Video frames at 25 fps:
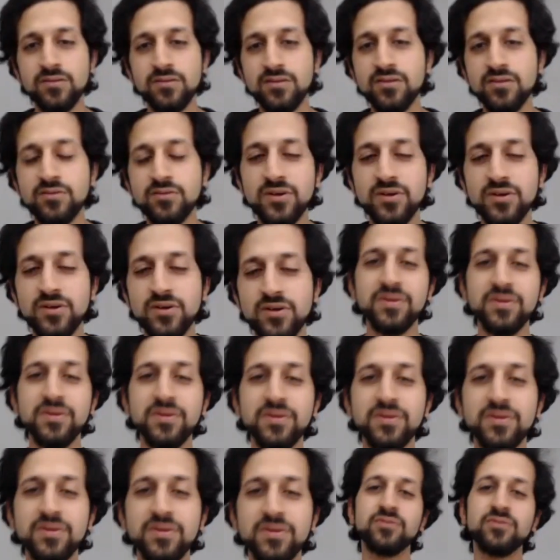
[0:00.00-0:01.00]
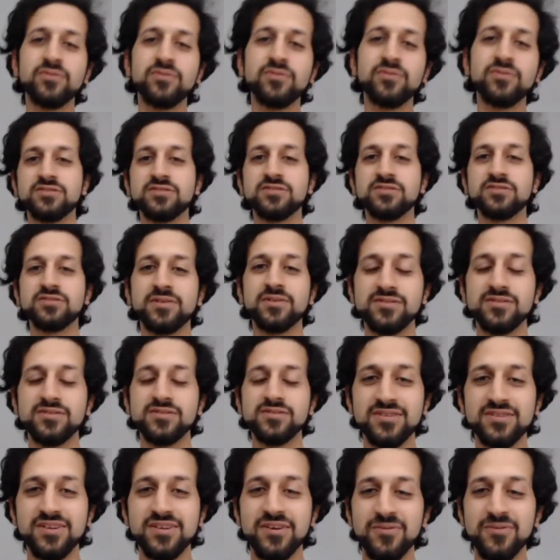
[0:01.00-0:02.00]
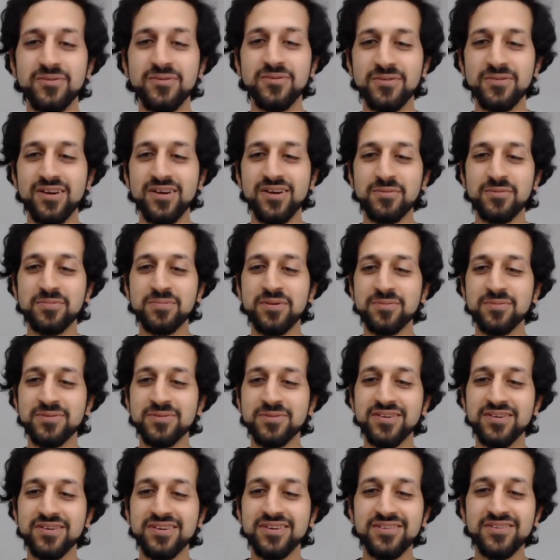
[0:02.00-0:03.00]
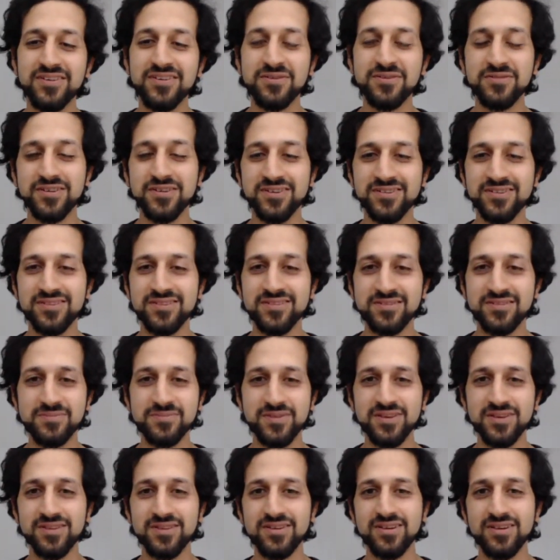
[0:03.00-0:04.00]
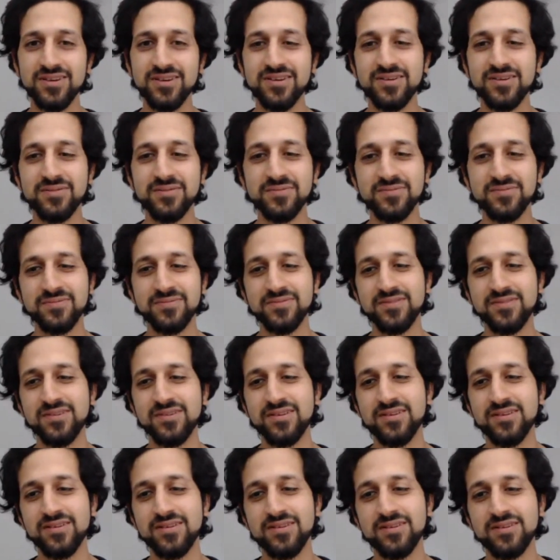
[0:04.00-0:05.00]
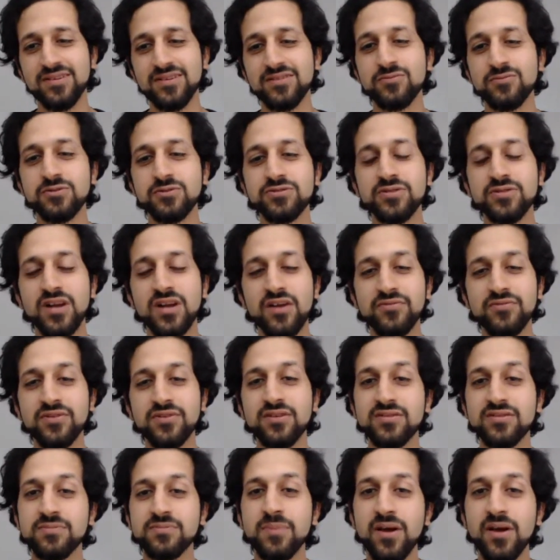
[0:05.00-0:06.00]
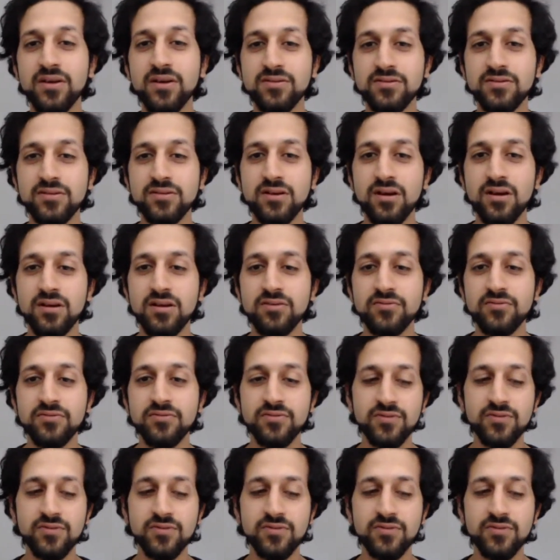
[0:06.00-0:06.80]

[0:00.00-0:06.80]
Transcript: it's what you mentioned before. Just because a couple of people don't agree with it doesn't mean we shouldn't have the space to kind of